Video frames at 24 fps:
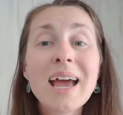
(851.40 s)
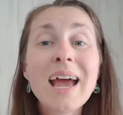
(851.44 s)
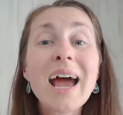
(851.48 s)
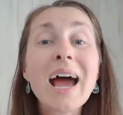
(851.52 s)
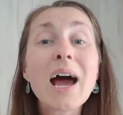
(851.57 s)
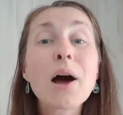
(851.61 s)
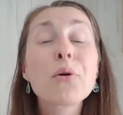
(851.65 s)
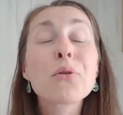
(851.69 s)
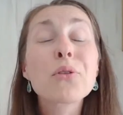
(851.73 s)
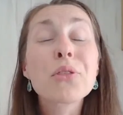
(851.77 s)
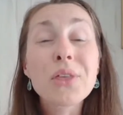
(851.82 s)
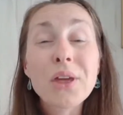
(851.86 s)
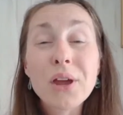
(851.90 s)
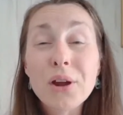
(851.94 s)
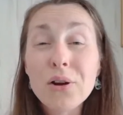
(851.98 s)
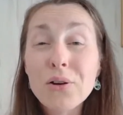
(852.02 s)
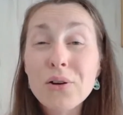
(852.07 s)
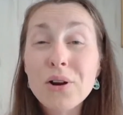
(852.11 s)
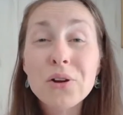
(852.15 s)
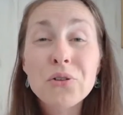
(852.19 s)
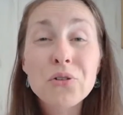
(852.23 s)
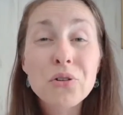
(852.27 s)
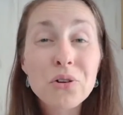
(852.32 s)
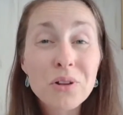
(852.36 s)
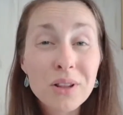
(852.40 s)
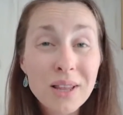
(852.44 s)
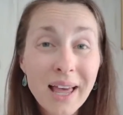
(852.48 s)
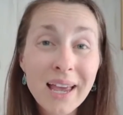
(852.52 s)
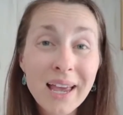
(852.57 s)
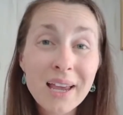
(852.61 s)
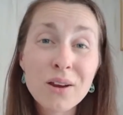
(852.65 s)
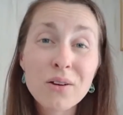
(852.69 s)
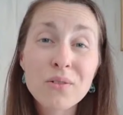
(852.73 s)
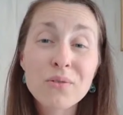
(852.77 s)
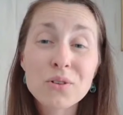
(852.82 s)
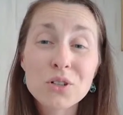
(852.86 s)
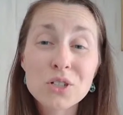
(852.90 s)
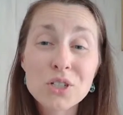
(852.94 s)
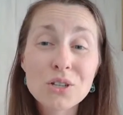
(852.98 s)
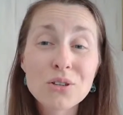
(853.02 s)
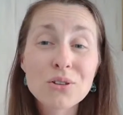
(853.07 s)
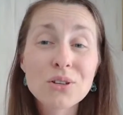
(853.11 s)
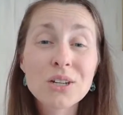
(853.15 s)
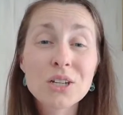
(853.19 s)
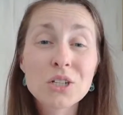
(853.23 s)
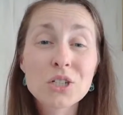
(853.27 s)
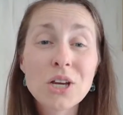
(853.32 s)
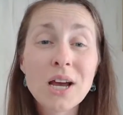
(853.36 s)
how they're underlying
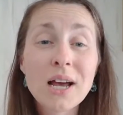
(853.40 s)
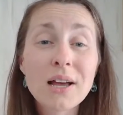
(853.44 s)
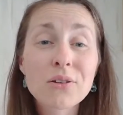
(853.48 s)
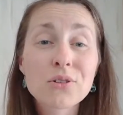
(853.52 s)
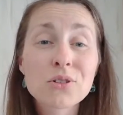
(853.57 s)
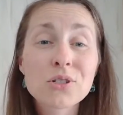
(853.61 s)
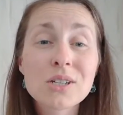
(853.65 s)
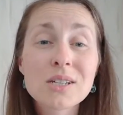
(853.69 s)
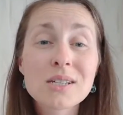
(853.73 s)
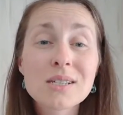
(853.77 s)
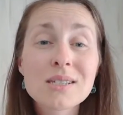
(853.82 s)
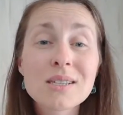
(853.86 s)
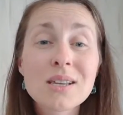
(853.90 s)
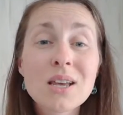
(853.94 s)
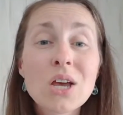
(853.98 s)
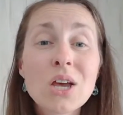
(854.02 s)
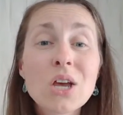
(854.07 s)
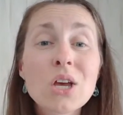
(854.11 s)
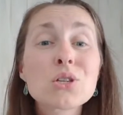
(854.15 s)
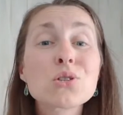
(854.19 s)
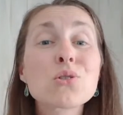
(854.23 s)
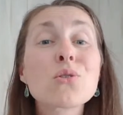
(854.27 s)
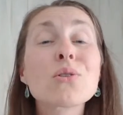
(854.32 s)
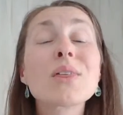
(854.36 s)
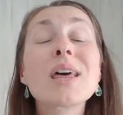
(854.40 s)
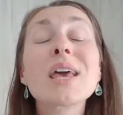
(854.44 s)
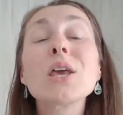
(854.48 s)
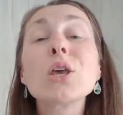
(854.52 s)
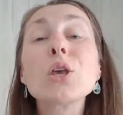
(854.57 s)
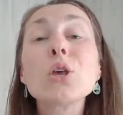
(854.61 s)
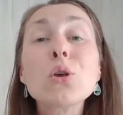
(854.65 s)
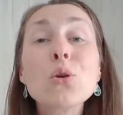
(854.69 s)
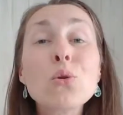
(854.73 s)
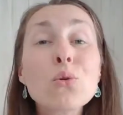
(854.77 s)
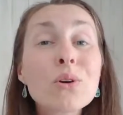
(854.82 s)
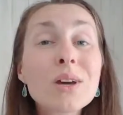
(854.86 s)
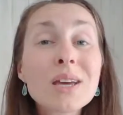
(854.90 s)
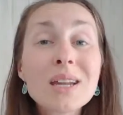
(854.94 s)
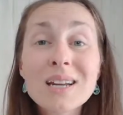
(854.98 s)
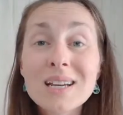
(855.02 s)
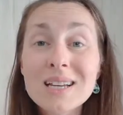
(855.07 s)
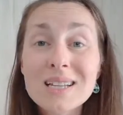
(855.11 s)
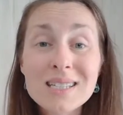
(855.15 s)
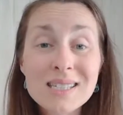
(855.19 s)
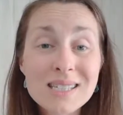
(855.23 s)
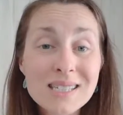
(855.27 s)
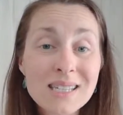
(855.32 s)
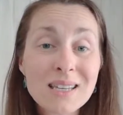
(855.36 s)
fertility challenges so that you can
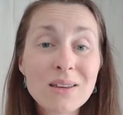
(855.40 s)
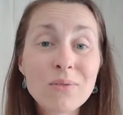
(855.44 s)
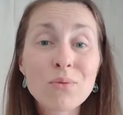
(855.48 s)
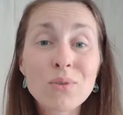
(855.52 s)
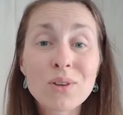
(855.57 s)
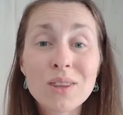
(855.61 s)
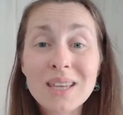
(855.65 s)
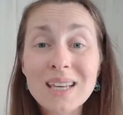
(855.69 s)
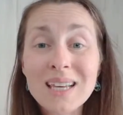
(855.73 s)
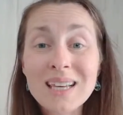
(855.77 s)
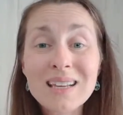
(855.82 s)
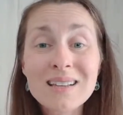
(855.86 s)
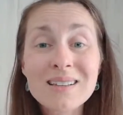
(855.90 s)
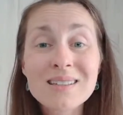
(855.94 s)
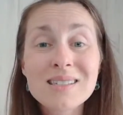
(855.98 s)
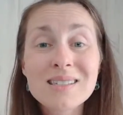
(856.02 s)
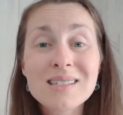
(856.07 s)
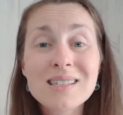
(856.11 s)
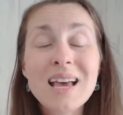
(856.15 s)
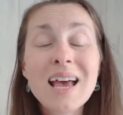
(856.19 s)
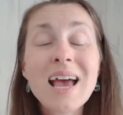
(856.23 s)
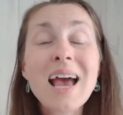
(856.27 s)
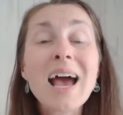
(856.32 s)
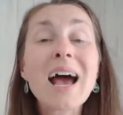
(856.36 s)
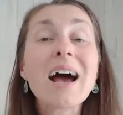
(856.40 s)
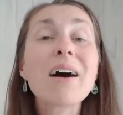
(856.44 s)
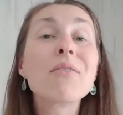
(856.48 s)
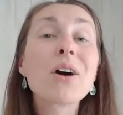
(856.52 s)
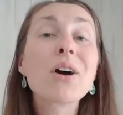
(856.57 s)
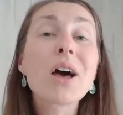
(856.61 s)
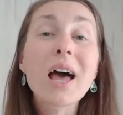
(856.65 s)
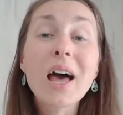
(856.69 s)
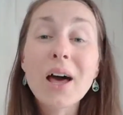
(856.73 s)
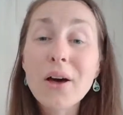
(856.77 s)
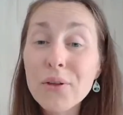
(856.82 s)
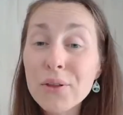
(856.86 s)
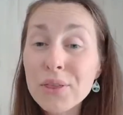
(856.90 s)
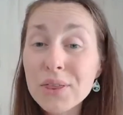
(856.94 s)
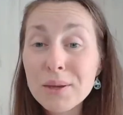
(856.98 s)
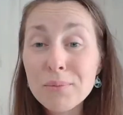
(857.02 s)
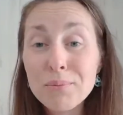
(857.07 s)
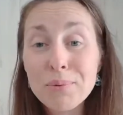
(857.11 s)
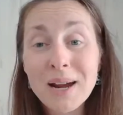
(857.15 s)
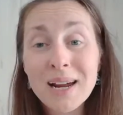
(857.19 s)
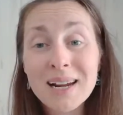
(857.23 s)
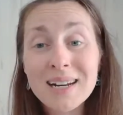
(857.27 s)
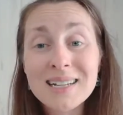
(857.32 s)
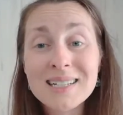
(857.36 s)
conceive with ease, have a healthy
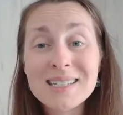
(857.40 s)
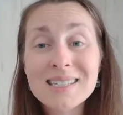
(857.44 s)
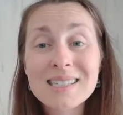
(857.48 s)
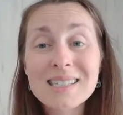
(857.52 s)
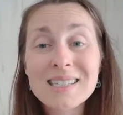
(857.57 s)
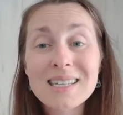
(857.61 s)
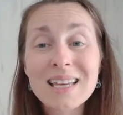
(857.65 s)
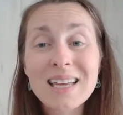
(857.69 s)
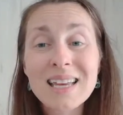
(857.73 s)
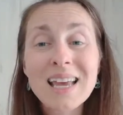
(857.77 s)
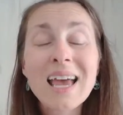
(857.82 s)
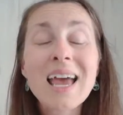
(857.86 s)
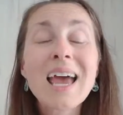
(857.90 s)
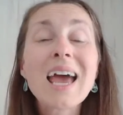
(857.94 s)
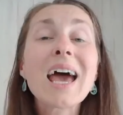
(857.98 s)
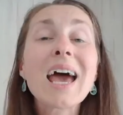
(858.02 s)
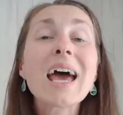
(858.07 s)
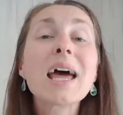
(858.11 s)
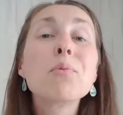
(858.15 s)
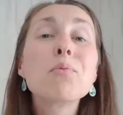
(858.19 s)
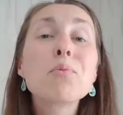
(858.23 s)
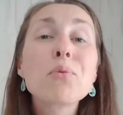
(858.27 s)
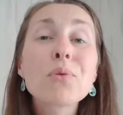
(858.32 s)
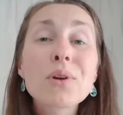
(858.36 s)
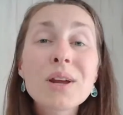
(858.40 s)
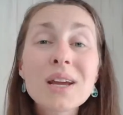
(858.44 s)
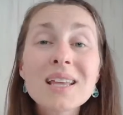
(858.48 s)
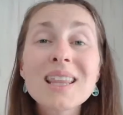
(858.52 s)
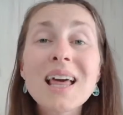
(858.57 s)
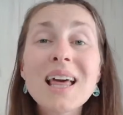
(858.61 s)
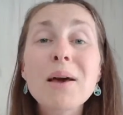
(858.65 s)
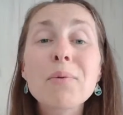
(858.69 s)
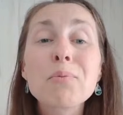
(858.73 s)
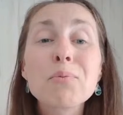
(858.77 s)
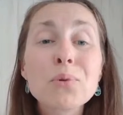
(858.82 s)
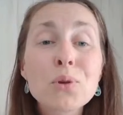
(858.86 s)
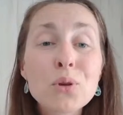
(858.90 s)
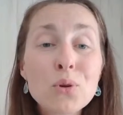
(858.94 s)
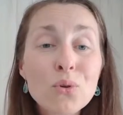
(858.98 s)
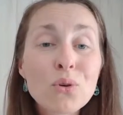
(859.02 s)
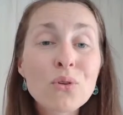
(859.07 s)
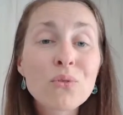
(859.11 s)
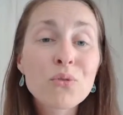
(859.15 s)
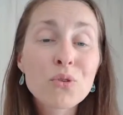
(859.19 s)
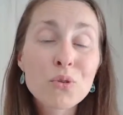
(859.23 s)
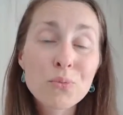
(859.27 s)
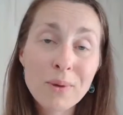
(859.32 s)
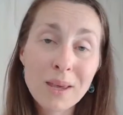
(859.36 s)
pregnancy, and bring that
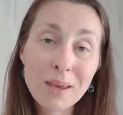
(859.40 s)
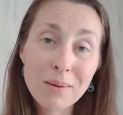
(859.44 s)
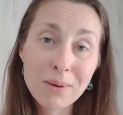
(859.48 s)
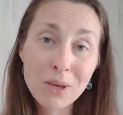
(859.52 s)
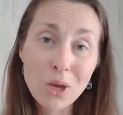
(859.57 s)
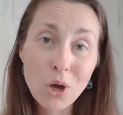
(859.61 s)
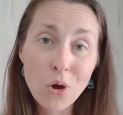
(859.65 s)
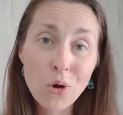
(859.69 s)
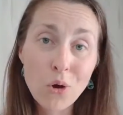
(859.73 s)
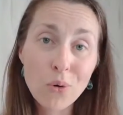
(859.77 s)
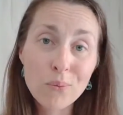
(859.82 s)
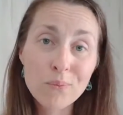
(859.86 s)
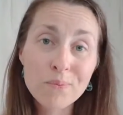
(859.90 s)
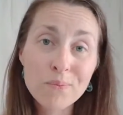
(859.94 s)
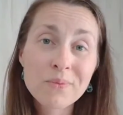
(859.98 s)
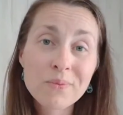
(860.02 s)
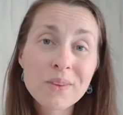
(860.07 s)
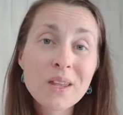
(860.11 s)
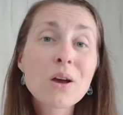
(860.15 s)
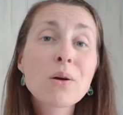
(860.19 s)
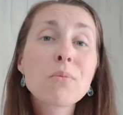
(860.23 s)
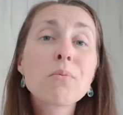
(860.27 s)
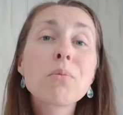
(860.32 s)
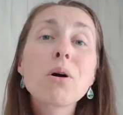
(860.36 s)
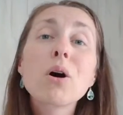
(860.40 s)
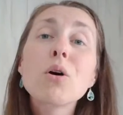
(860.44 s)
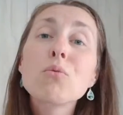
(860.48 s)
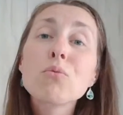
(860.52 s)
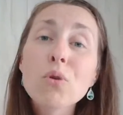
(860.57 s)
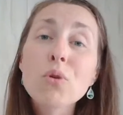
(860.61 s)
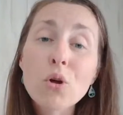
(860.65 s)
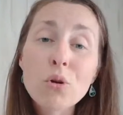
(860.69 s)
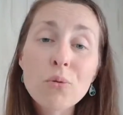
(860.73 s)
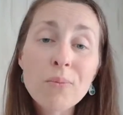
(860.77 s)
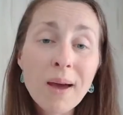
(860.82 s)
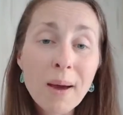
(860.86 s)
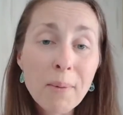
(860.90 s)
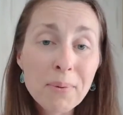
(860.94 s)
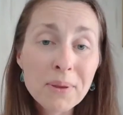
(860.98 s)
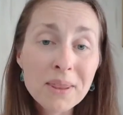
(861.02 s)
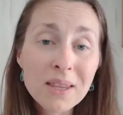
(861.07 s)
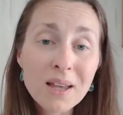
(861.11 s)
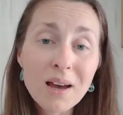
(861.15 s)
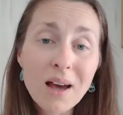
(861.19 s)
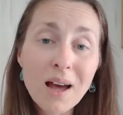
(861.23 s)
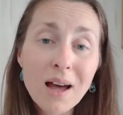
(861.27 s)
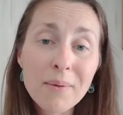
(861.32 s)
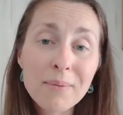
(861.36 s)
beautiful baby home, put roadmap in
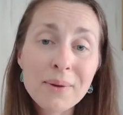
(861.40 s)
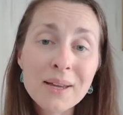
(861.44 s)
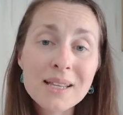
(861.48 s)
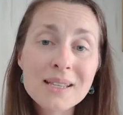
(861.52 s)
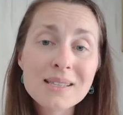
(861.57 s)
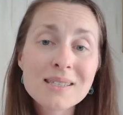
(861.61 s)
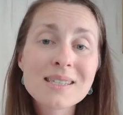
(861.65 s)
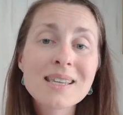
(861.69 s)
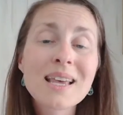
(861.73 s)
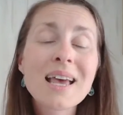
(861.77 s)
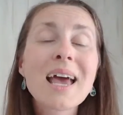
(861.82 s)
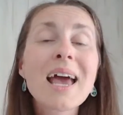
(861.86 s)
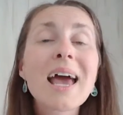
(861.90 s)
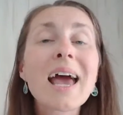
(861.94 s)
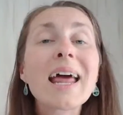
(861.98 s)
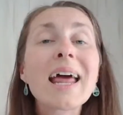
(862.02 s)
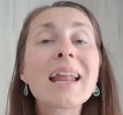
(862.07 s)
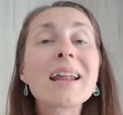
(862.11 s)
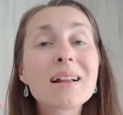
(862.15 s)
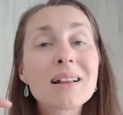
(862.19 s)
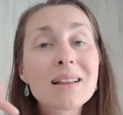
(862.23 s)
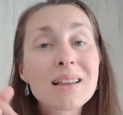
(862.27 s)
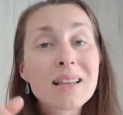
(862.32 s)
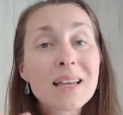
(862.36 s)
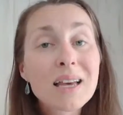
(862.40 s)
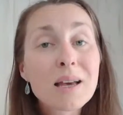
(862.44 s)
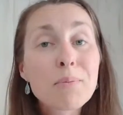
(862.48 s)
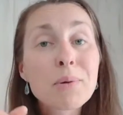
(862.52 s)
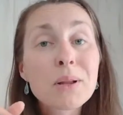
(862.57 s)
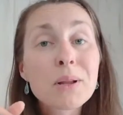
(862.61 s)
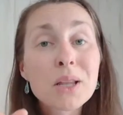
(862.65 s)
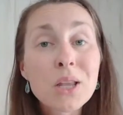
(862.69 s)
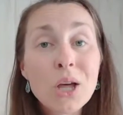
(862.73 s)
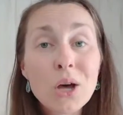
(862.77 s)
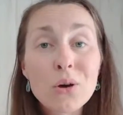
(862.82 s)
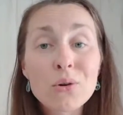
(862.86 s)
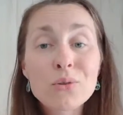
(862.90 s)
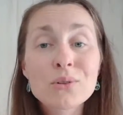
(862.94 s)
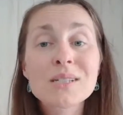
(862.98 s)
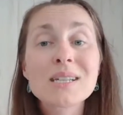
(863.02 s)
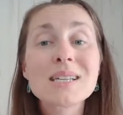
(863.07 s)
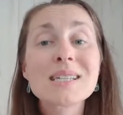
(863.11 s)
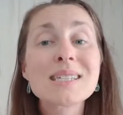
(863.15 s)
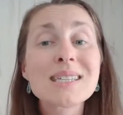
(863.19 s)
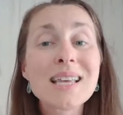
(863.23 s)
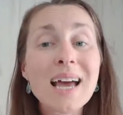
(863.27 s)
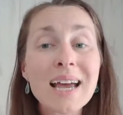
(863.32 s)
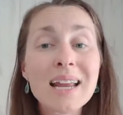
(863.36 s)
the comments and click below to
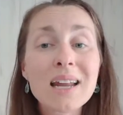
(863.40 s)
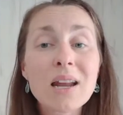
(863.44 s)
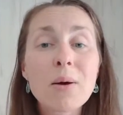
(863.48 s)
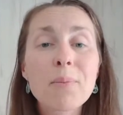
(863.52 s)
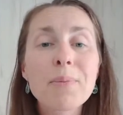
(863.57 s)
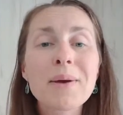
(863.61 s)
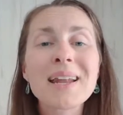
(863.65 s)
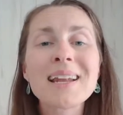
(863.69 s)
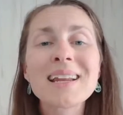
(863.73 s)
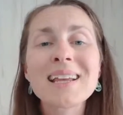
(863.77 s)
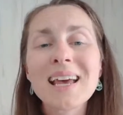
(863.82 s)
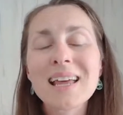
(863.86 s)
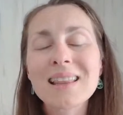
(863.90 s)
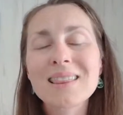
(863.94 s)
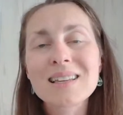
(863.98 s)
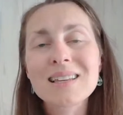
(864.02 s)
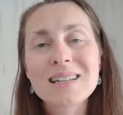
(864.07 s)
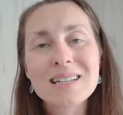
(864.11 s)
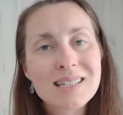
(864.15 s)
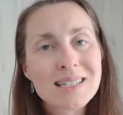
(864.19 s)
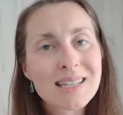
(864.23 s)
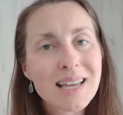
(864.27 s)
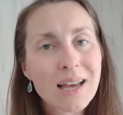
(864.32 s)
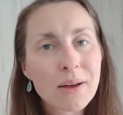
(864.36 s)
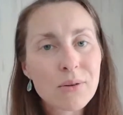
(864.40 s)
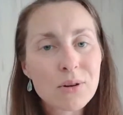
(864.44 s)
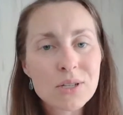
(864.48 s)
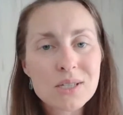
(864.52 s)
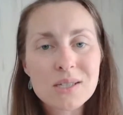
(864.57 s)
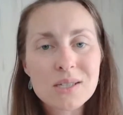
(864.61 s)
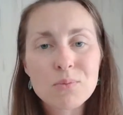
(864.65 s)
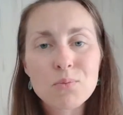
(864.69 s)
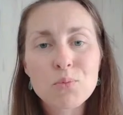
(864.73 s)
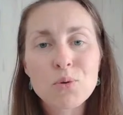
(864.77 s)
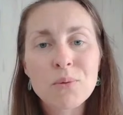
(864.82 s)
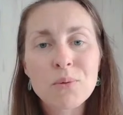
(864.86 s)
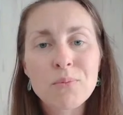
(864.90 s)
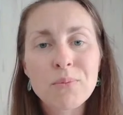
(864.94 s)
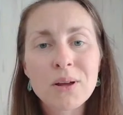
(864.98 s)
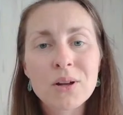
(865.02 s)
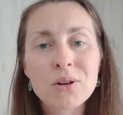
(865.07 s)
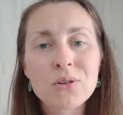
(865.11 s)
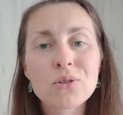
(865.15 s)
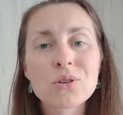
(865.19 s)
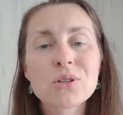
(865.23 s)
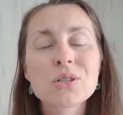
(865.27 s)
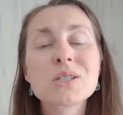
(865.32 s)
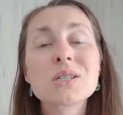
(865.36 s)
sign up and get the discounted support
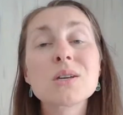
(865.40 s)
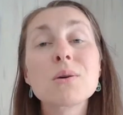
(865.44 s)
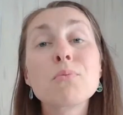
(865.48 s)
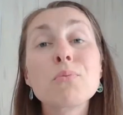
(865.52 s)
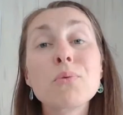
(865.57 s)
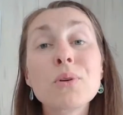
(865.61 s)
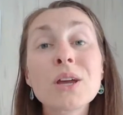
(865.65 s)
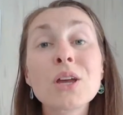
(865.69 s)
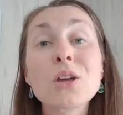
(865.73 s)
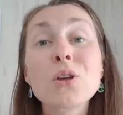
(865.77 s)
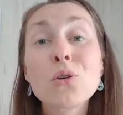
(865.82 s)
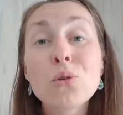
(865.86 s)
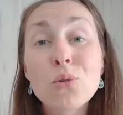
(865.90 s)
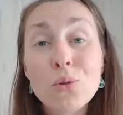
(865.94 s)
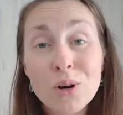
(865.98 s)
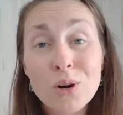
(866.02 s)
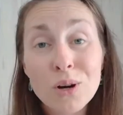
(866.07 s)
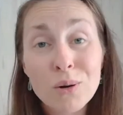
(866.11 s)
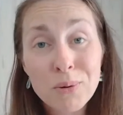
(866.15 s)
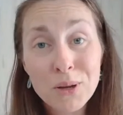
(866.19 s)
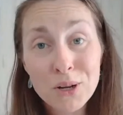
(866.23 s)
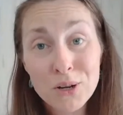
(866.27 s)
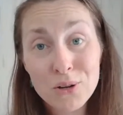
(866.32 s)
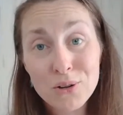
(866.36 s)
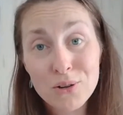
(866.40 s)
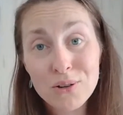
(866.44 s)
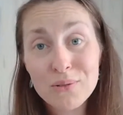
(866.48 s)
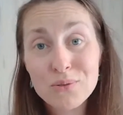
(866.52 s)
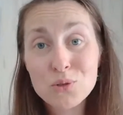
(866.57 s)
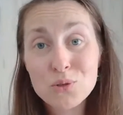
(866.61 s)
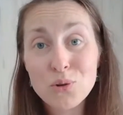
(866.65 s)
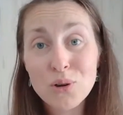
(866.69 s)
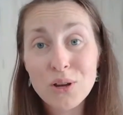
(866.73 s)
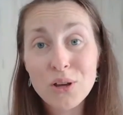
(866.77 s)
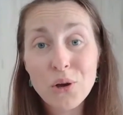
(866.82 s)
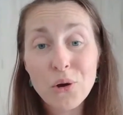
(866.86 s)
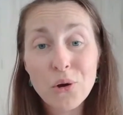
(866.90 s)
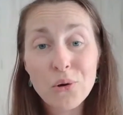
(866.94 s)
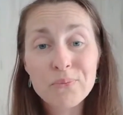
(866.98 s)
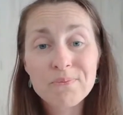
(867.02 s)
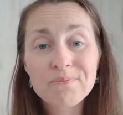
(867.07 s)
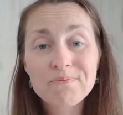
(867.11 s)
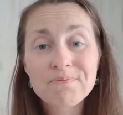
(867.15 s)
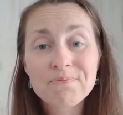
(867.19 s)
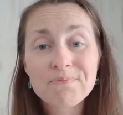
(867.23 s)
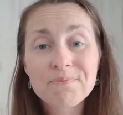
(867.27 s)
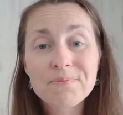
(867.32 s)
bundle to bring your bundle of joy home.